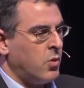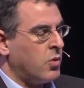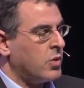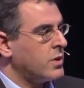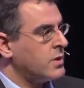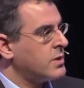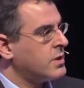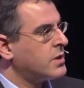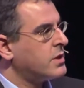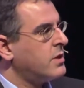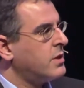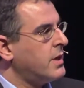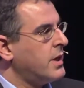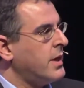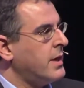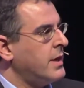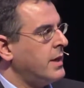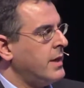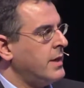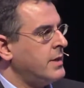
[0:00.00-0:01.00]

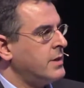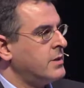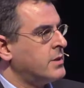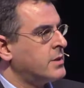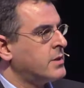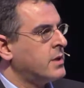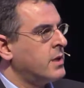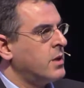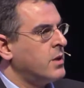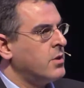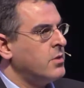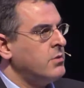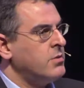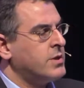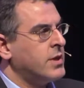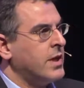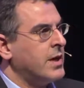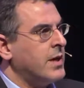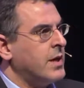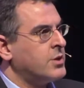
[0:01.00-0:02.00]
concerning is
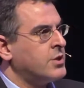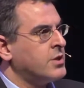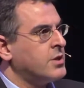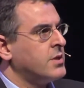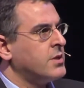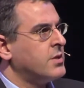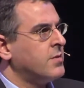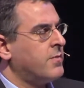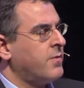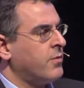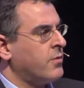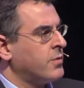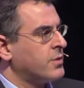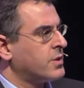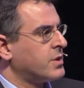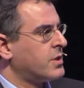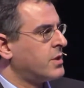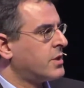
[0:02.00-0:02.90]
using legislative force